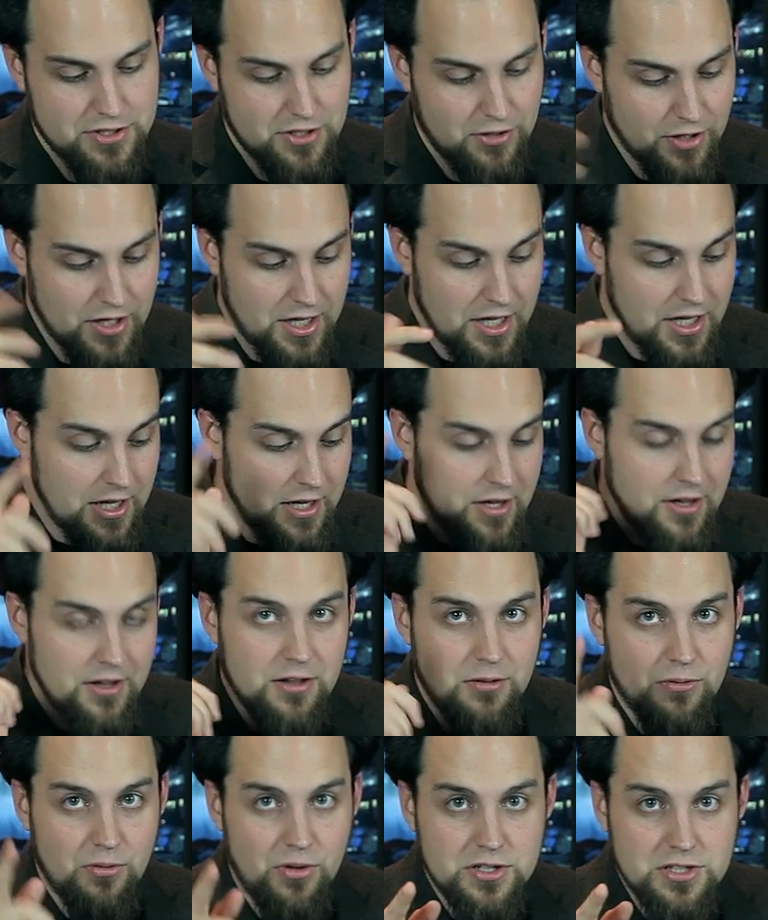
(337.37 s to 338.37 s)
So
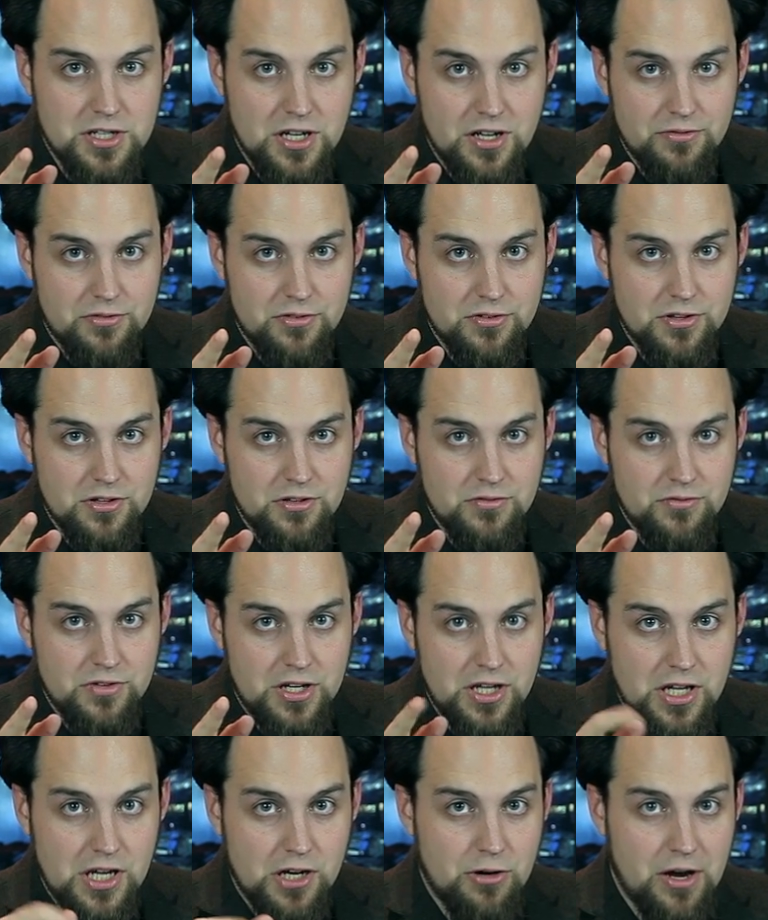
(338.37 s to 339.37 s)
watch out for the
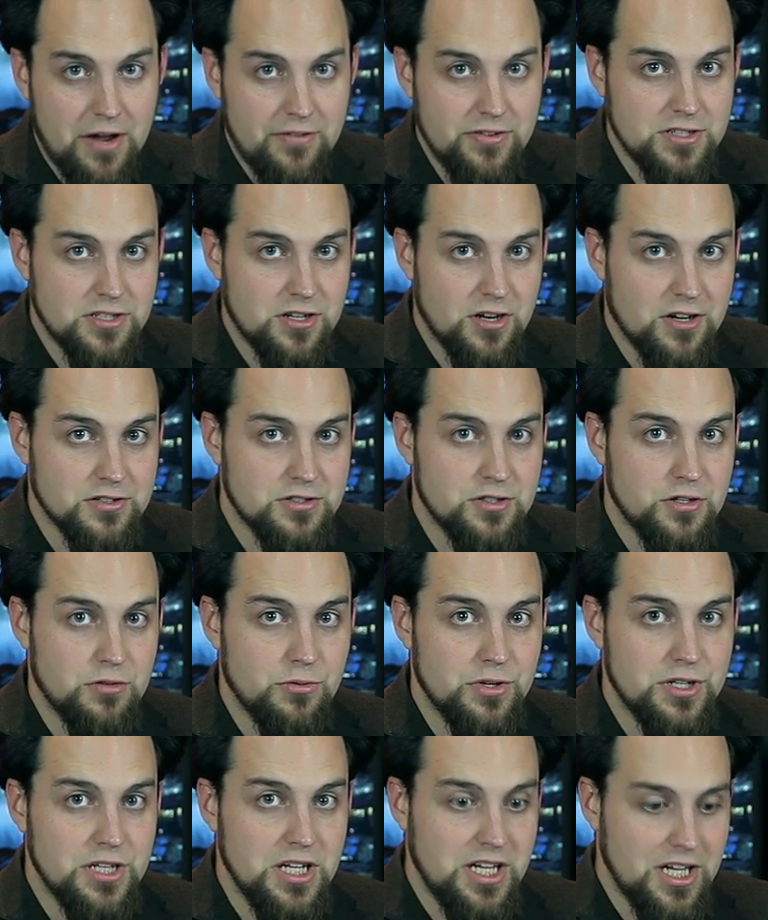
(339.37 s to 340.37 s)
NVIDIA graphics cards. They're
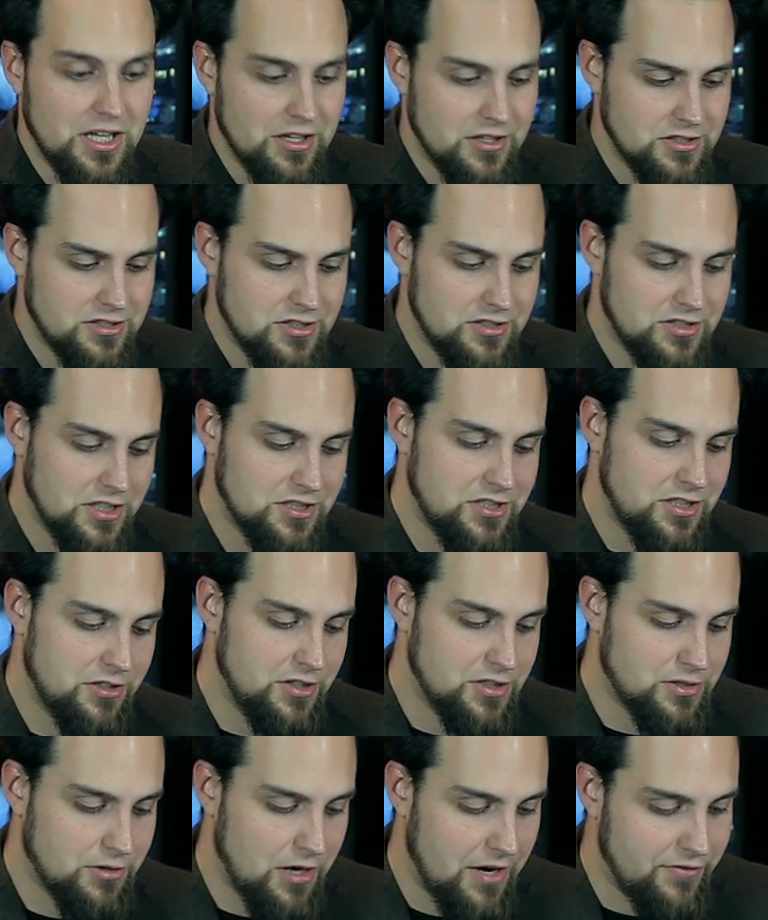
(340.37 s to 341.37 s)
ridiculous. The 6
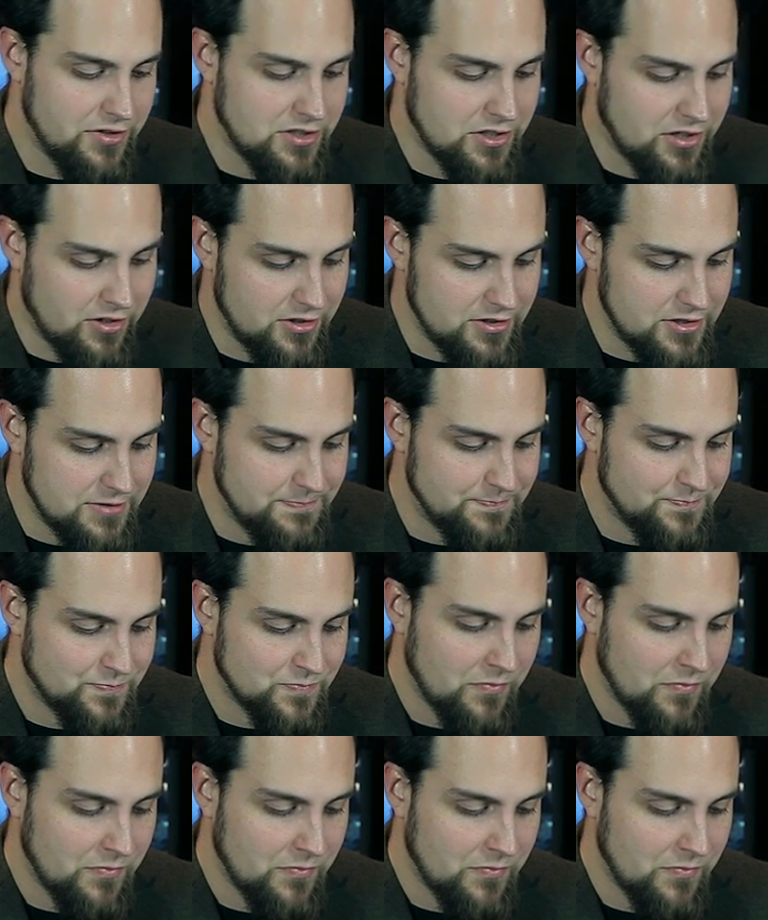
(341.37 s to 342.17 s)
Series graphics cards.